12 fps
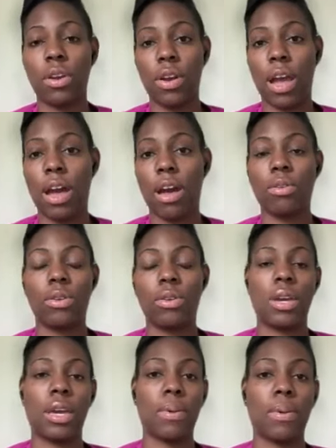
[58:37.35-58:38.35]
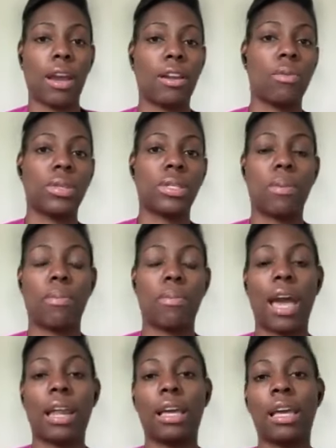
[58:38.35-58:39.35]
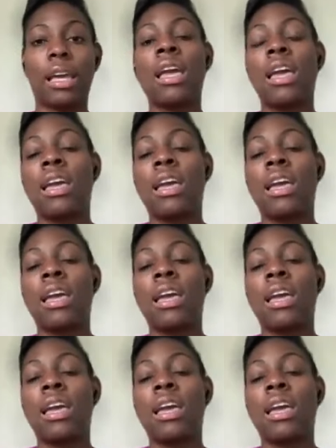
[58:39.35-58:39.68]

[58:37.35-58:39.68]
figure out, you get paired up with somebody,